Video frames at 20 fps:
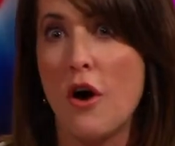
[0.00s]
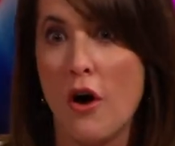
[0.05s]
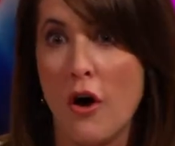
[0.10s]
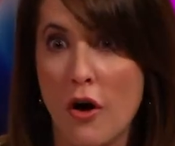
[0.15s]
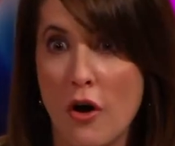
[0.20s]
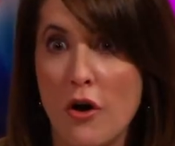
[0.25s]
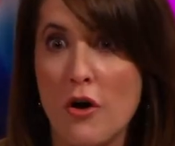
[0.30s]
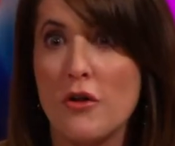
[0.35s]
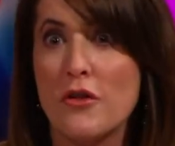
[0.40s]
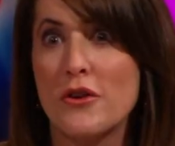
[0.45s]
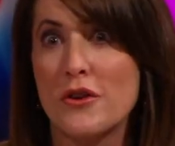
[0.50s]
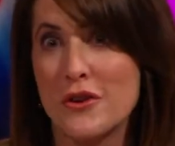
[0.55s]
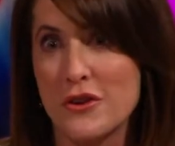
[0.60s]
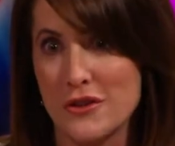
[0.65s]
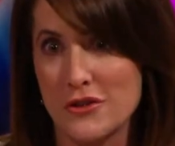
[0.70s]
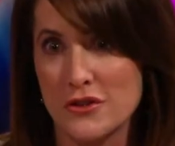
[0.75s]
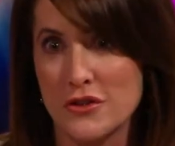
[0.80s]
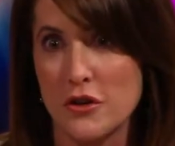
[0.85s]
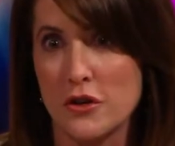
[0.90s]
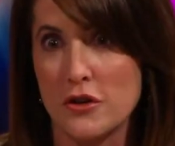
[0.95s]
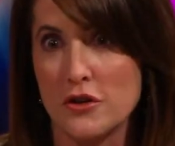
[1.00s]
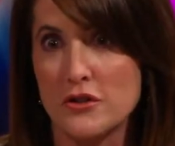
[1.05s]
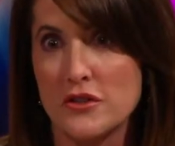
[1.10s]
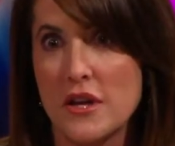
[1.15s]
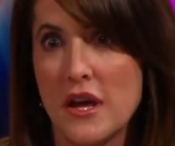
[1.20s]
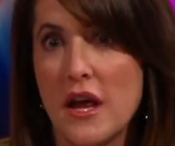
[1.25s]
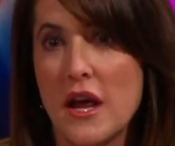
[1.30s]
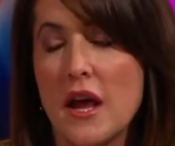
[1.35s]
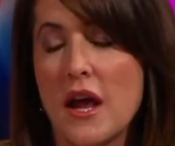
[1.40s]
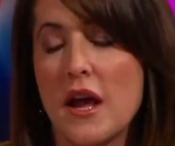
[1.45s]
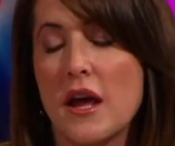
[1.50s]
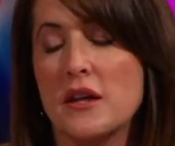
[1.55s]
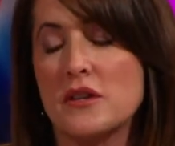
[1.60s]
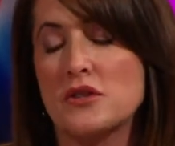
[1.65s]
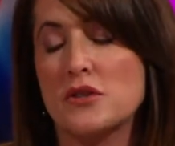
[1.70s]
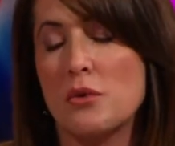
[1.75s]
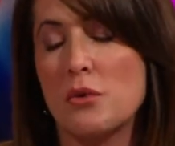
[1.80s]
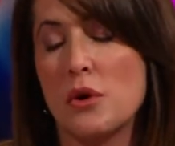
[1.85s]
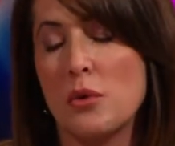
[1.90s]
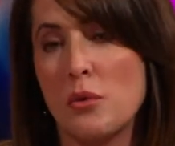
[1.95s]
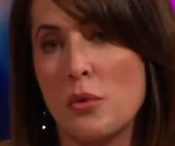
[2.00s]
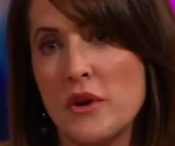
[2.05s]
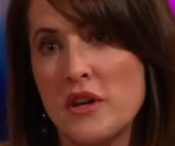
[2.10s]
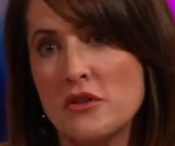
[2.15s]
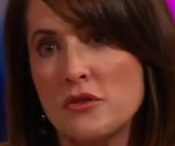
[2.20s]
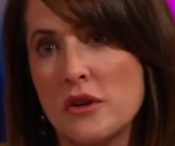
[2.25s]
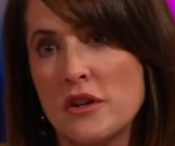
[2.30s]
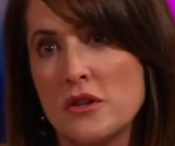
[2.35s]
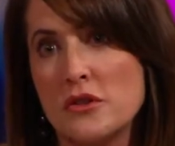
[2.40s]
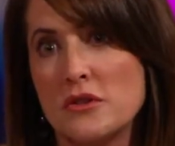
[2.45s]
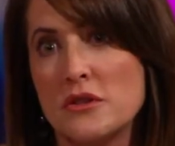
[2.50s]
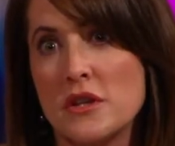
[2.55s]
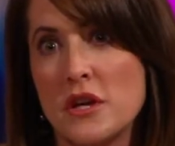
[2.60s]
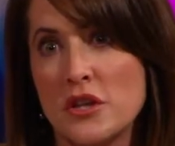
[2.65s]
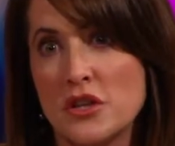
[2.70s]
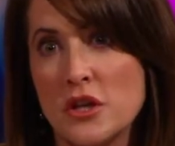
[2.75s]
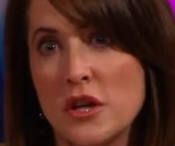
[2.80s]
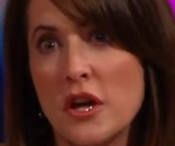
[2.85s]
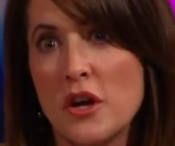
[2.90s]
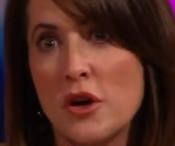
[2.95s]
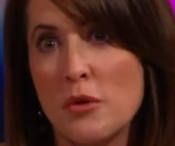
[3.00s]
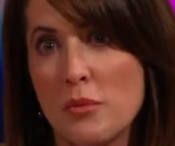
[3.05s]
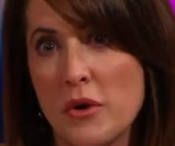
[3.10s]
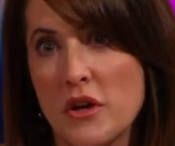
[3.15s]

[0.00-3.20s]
all their concerns. And so what we try to do is educate our